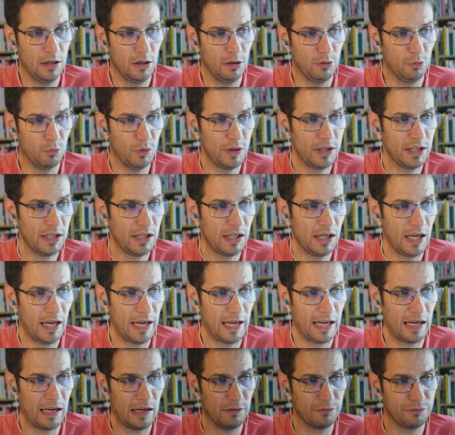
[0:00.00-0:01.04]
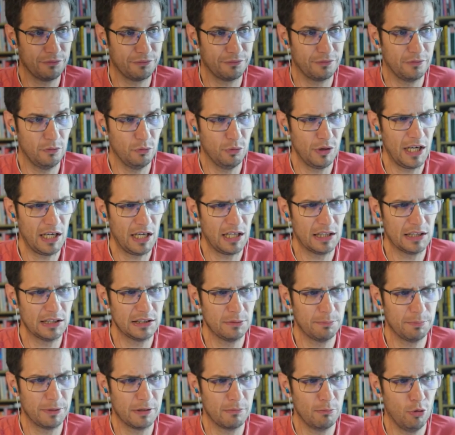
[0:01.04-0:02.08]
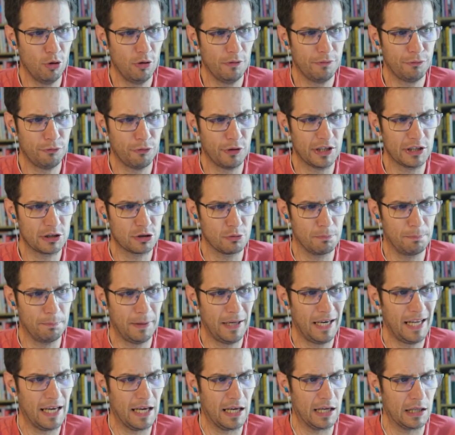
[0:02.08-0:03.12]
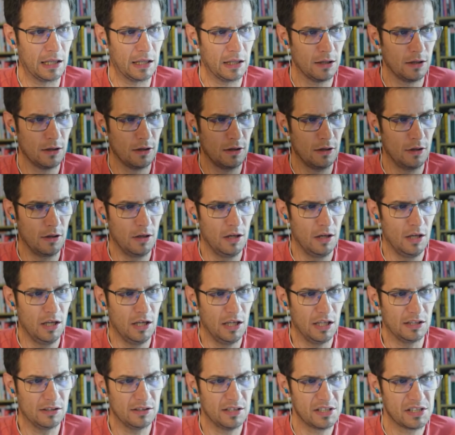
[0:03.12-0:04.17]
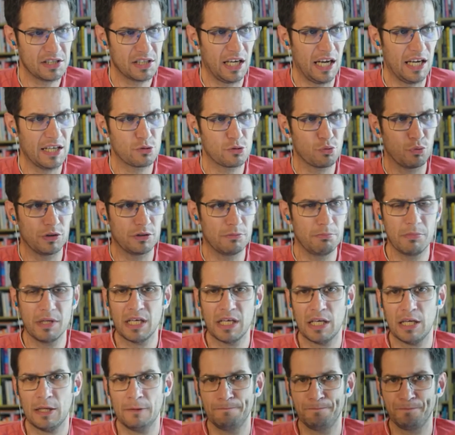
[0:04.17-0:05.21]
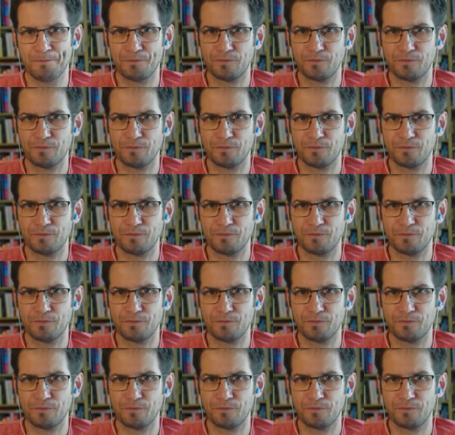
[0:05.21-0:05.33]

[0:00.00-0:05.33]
we are a little bit more free to play, in this case with me,